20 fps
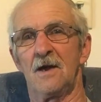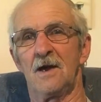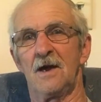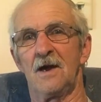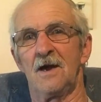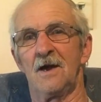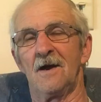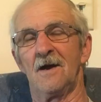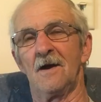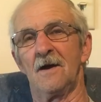
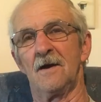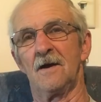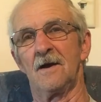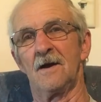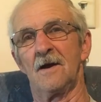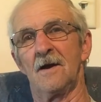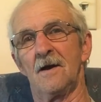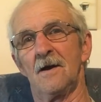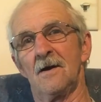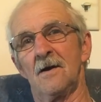And
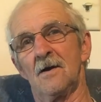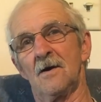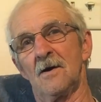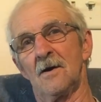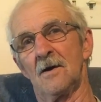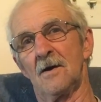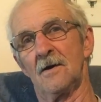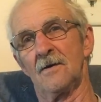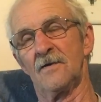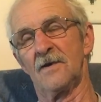
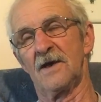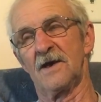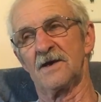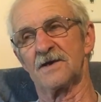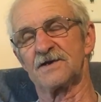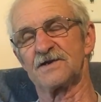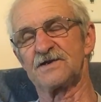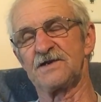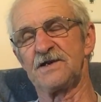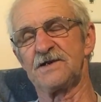they
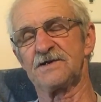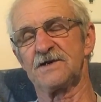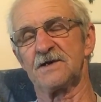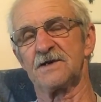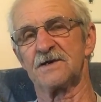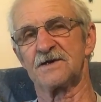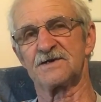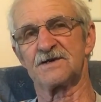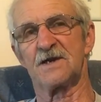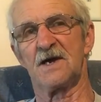had seats
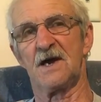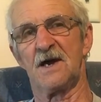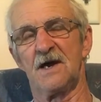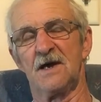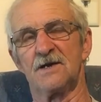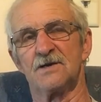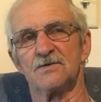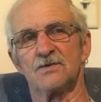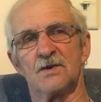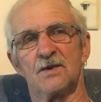on the
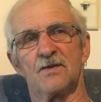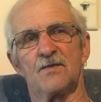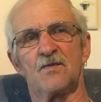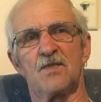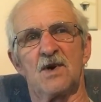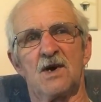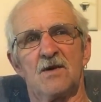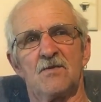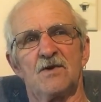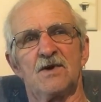side with
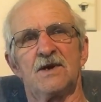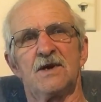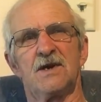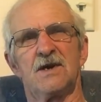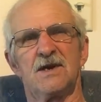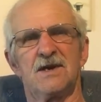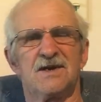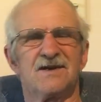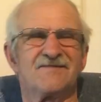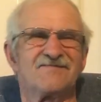
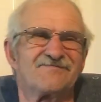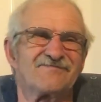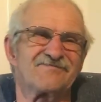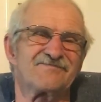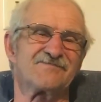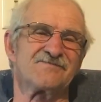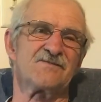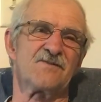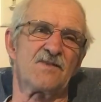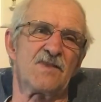probably
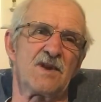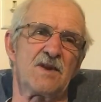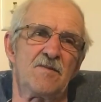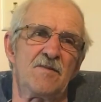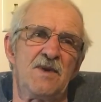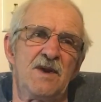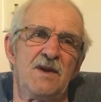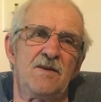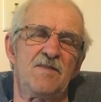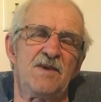
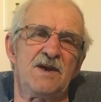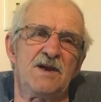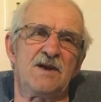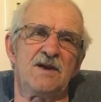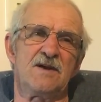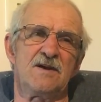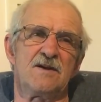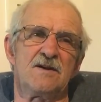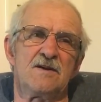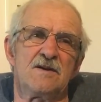
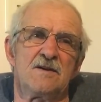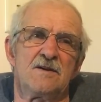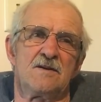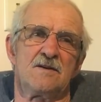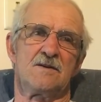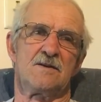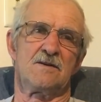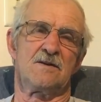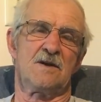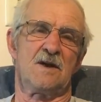maybe,
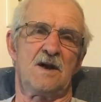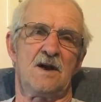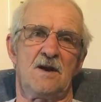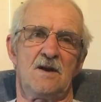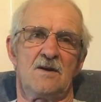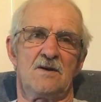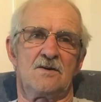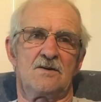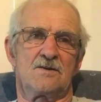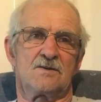I
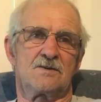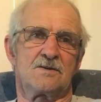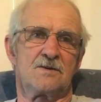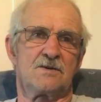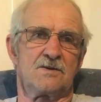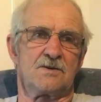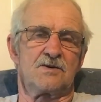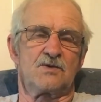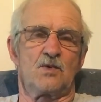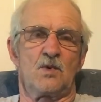don't know,
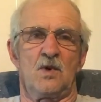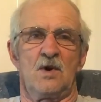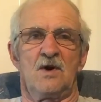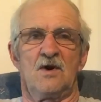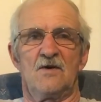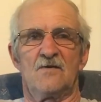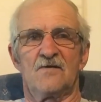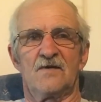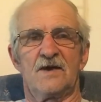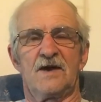
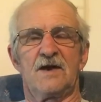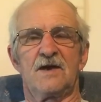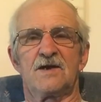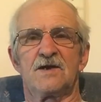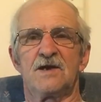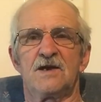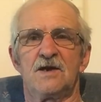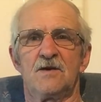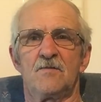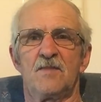12 to
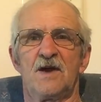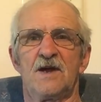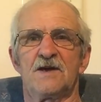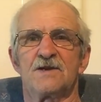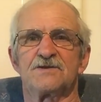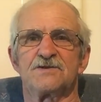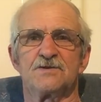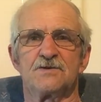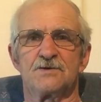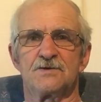18
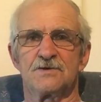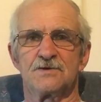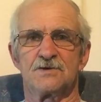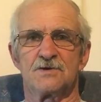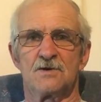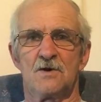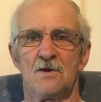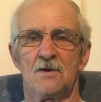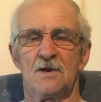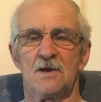passengers
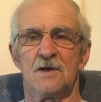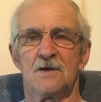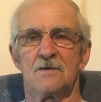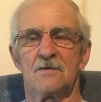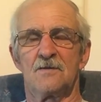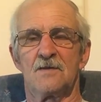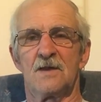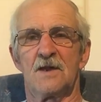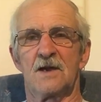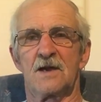is all
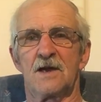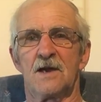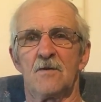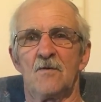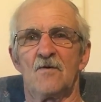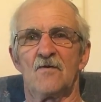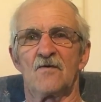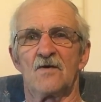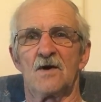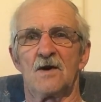that came
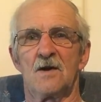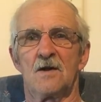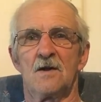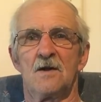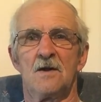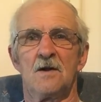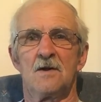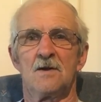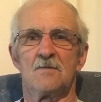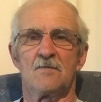over on it.
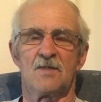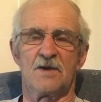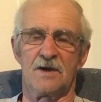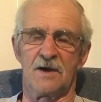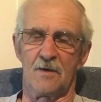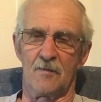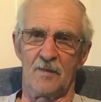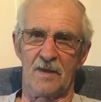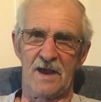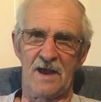But
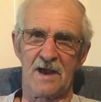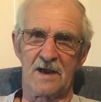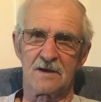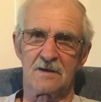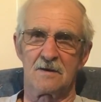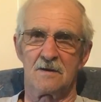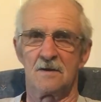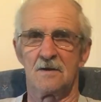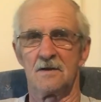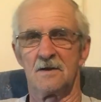in the
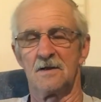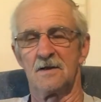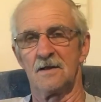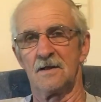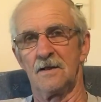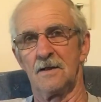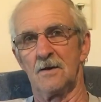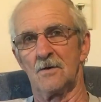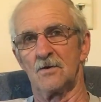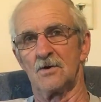back,
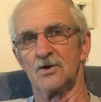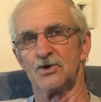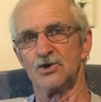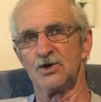there were